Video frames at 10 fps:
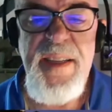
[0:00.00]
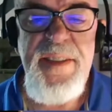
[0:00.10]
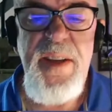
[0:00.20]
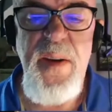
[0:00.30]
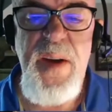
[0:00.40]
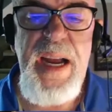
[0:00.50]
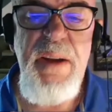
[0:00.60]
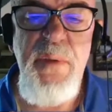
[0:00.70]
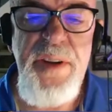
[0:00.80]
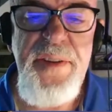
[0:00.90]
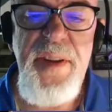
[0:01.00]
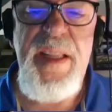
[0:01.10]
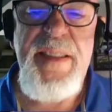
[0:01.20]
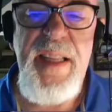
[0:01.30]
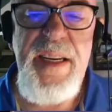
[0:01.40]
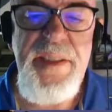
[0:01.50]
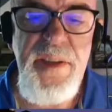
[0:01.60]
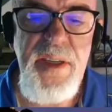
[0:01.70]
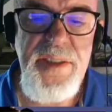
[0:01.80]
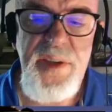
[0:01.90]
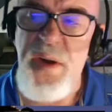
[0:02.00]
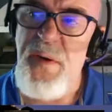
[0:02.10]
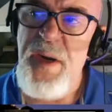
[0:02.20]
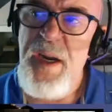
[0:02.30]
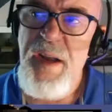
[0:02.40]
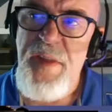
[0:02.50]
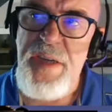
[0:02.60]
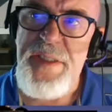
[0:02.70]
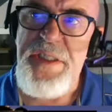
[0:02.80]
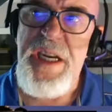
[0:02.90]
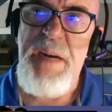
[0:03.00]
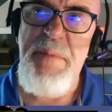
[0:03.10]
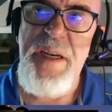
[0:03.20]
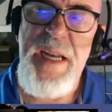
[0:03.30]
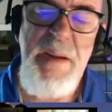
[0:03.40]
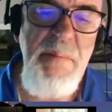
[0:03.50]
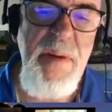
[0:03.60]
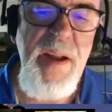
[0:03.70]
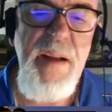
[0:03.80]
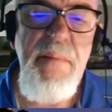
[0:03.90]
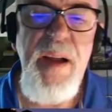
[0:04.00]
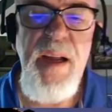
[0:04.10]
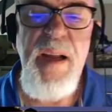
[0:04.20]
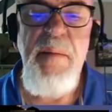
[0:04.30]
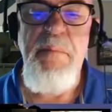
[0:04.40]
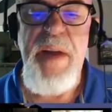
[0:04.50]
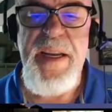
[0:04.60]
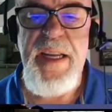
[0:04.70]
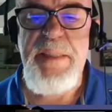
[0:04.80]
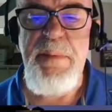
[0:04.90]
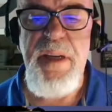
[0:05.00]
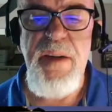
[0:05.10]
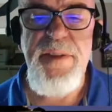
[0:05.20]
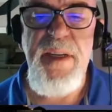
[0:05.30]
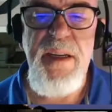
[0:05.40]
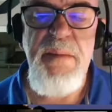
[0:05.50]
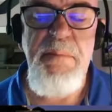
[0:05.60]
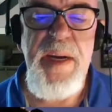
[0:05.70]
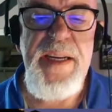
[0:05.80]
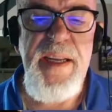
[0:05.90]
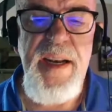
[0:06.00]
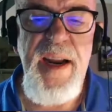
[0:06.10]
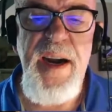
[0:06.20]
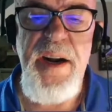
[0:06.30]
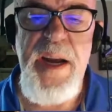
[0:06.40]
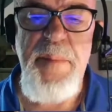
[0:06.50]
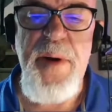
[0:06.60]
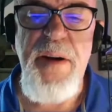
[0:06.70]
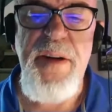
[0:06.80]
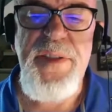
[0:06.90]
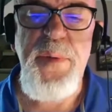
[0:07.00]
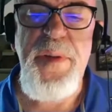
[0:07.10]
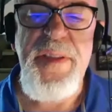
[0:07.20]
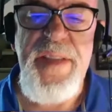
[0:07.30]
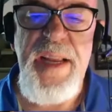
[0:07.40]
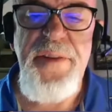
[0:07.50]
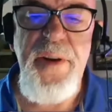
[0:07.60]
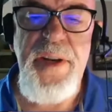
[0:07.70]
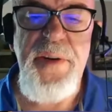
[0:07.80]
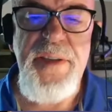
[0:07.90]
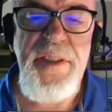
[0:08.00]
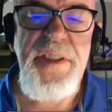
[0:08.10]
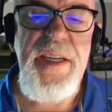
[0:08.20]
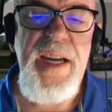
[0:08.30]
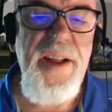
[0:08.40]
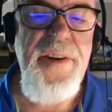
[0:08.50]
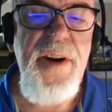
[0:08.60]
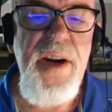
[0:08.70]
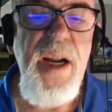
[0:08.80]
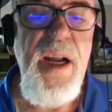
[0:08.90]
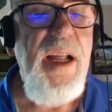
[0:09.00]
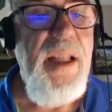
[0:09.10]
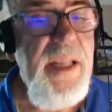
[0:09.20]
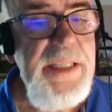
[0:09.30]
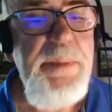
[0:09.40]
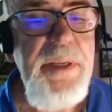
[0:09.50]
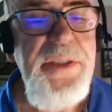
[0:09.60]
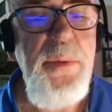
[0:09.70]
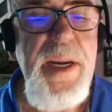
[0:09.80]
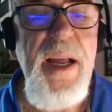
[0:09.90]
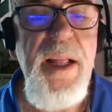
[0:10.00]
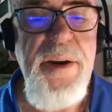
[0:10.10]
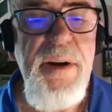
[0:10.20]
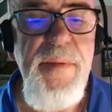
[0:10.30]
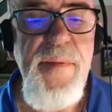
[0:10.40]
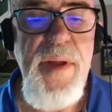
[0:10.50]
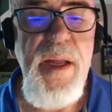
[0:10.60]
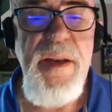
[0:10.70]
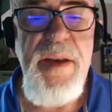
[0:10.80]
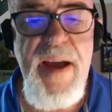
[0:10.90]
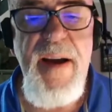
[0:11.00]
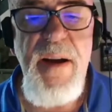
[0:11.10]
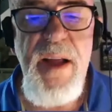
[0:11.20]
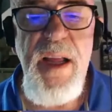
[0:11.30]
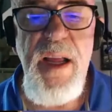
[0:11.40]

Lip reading: So I went to this lady 2 years ago. There's a gentleman named Mike Espinoza. Mike and I are now partners with the San Antonio Transition Calendar. Let's build you a calendar. Now,